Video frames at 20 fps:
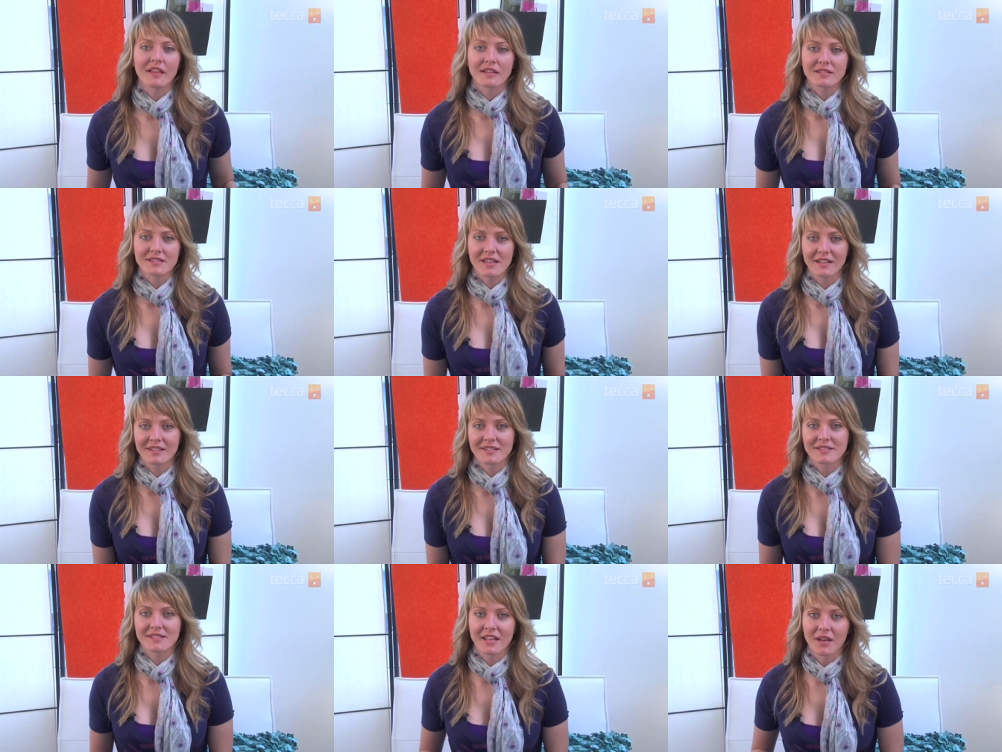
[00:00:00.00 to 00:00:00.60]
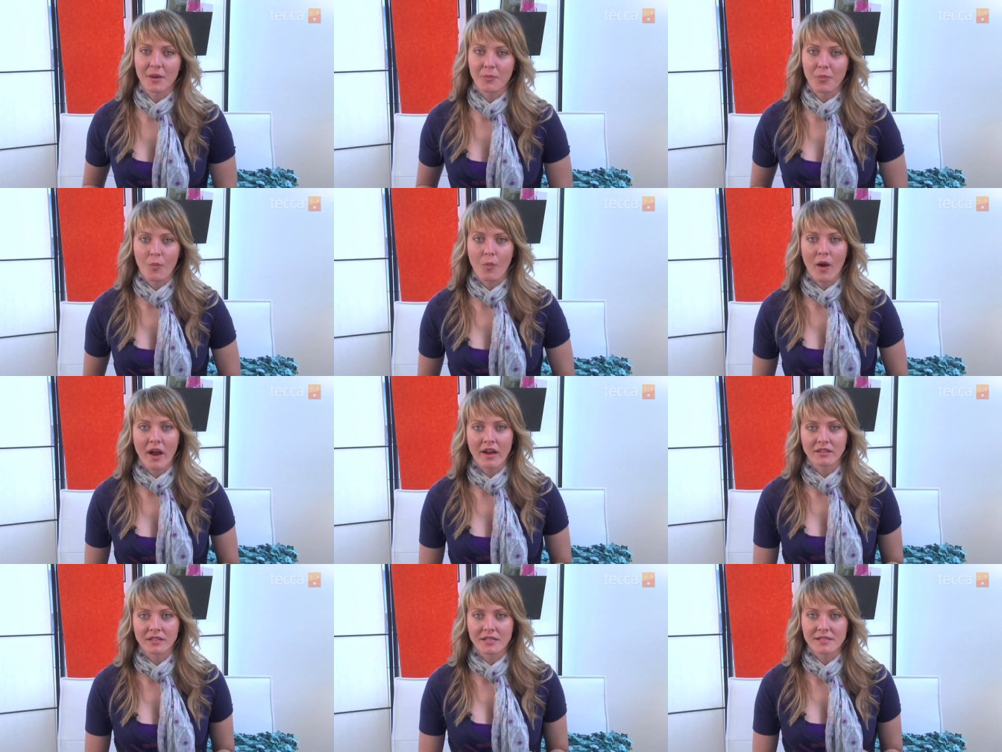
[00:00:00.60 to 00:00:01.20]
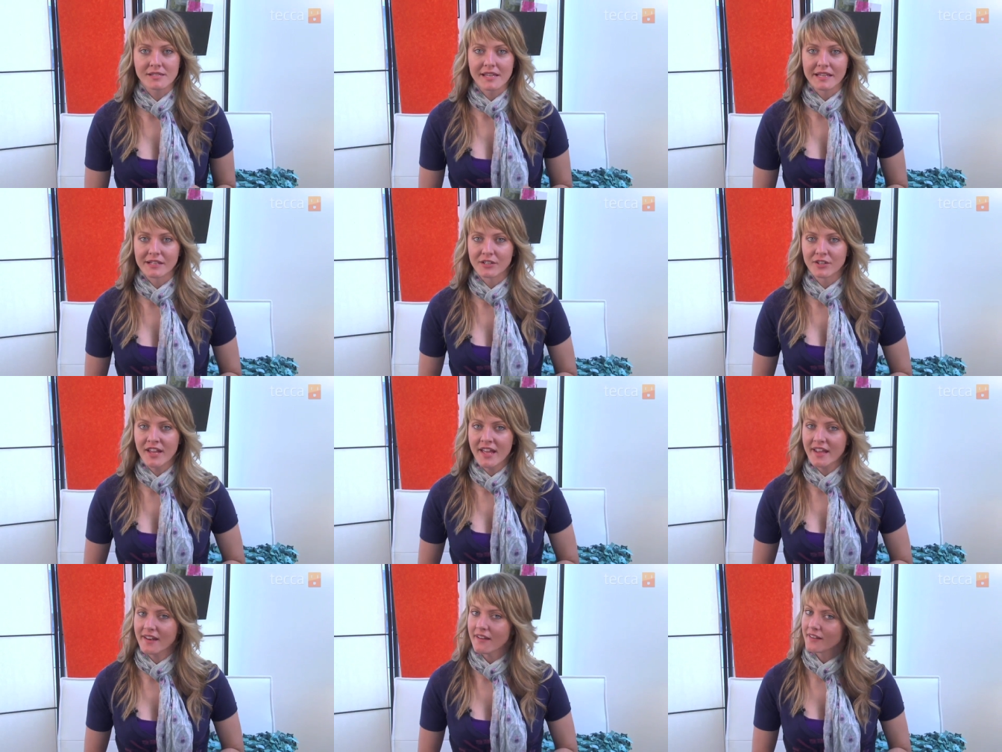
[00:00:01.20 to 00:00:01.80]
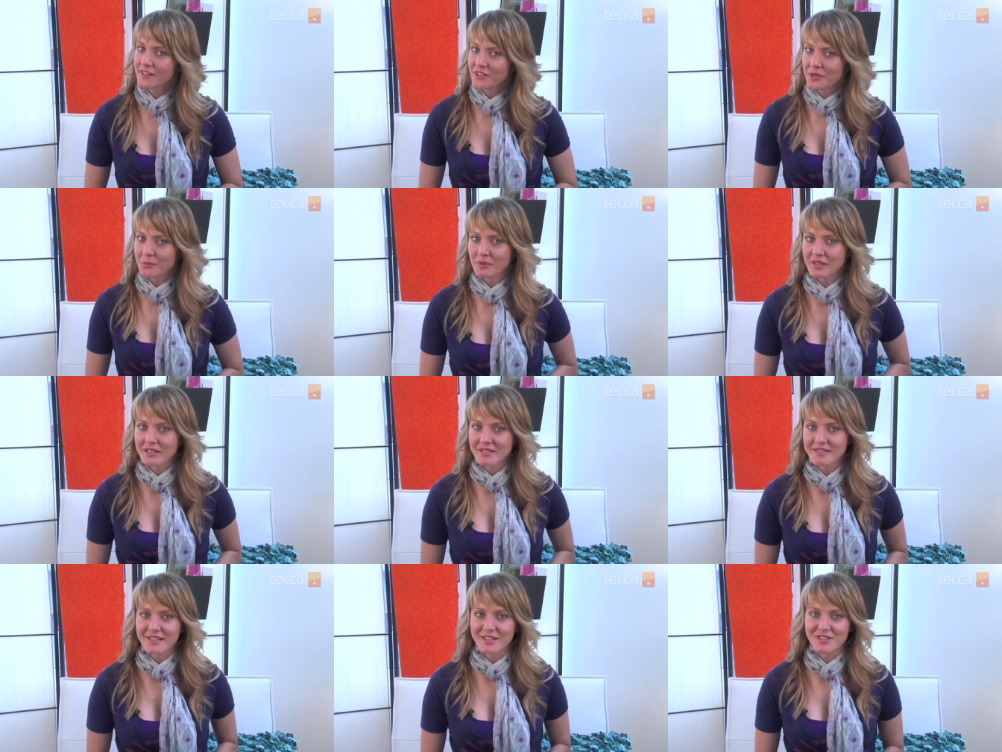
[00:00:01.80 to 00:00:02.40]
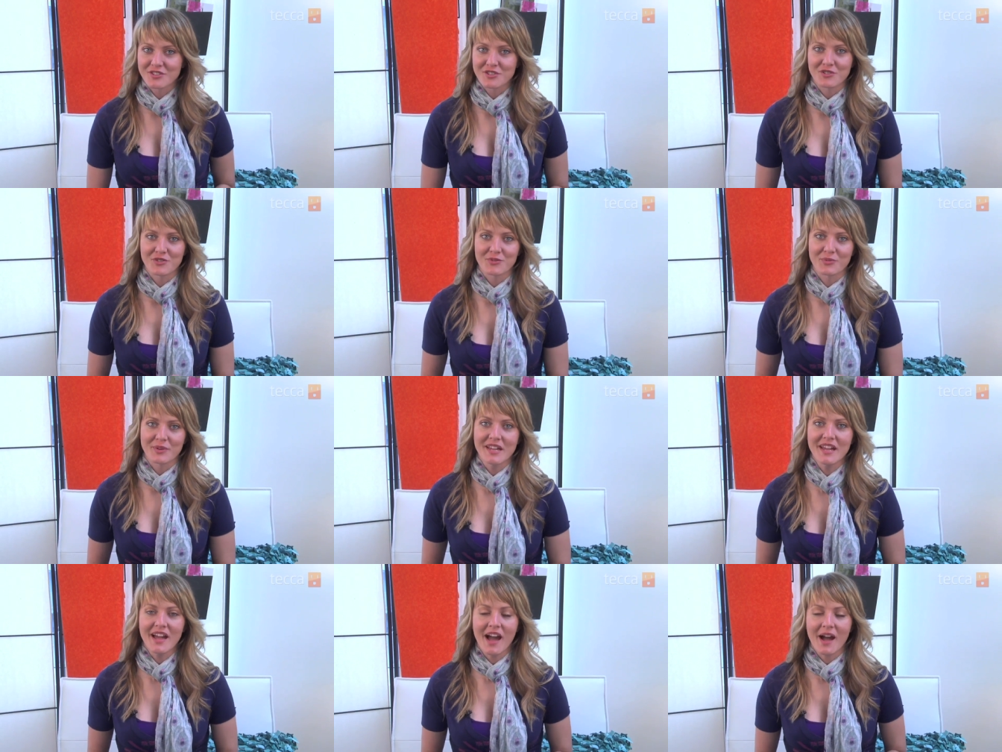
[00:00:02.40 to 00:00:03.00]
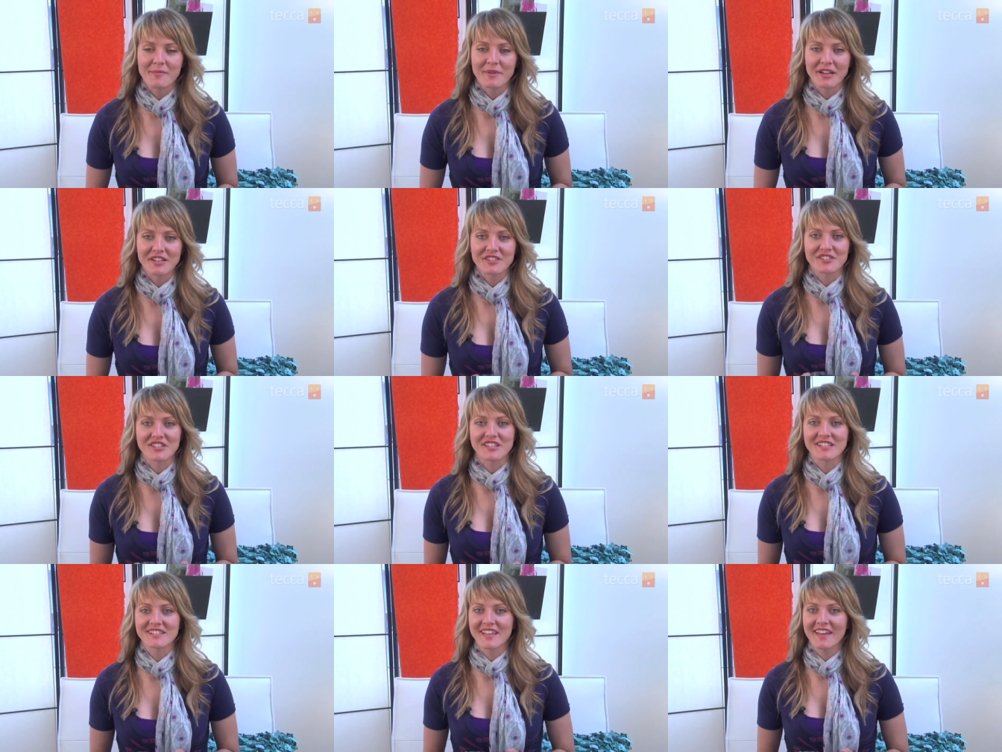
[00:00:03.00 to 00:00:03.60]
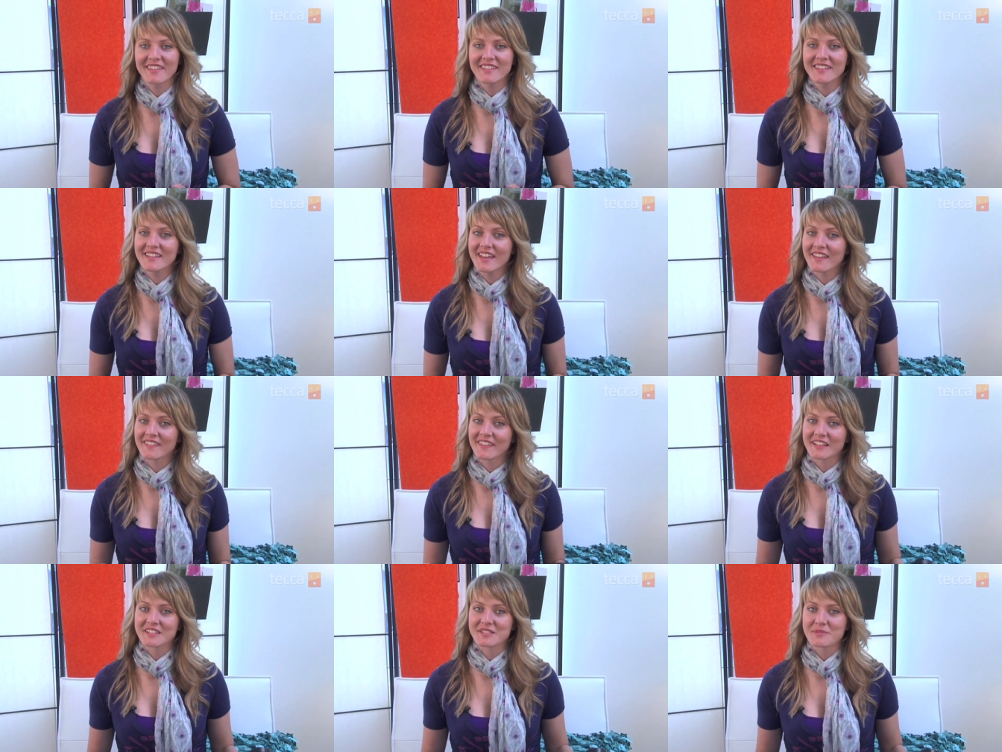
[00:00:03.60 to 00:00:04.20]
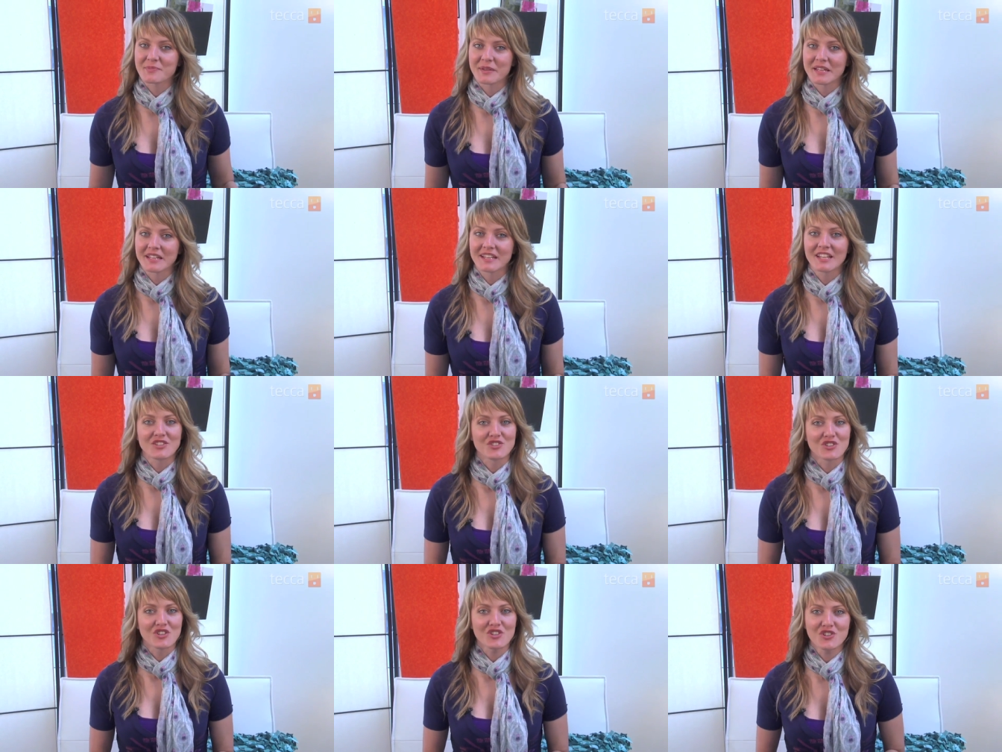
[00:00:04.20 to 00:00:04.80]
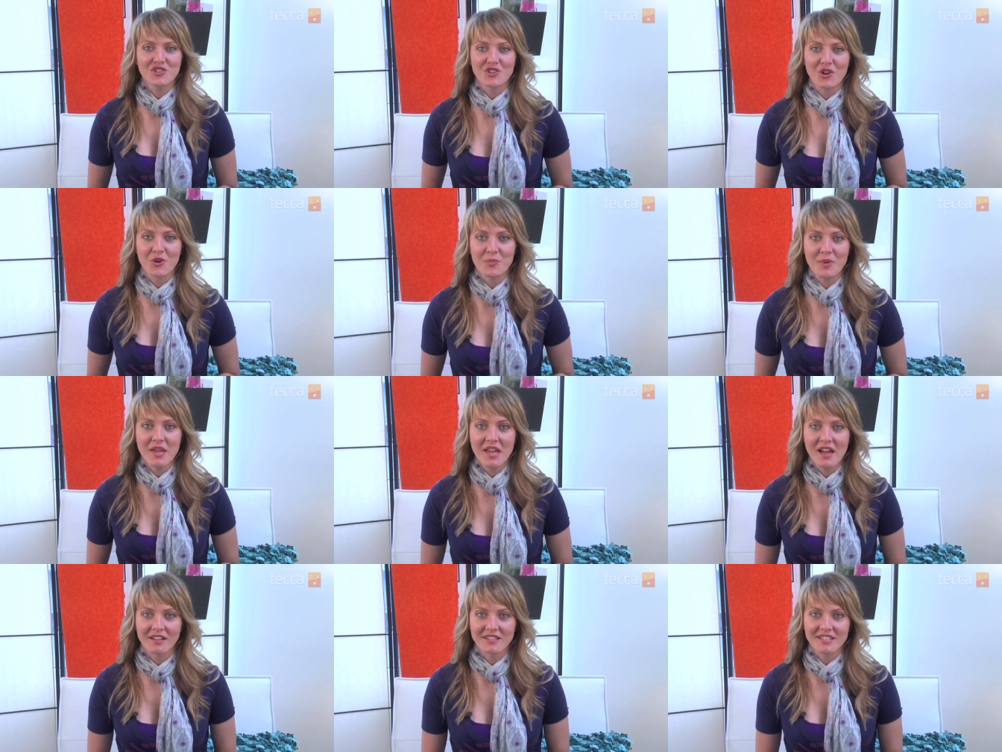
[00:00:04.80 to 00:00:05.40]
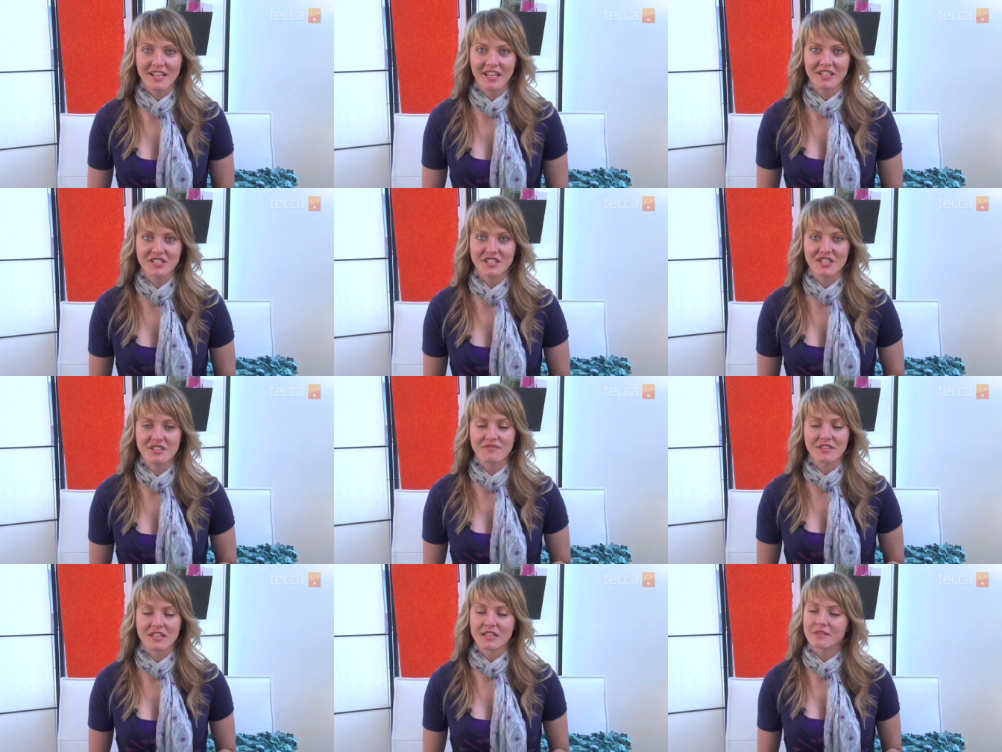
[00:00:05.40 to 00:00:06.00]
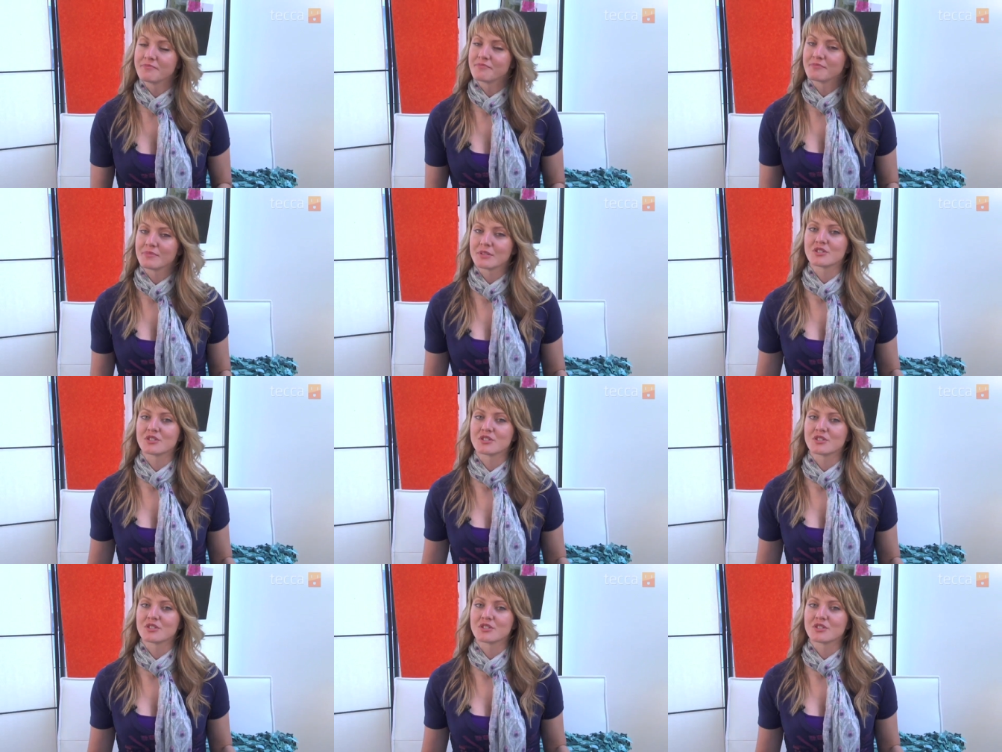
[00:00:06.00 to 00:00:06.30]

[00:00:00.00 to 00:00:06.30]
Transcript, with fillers: that's how to set up wireless internet on your PlayStation 3. I'm Ashley Esqueda, and that's been Just Show Me on Tecca TV.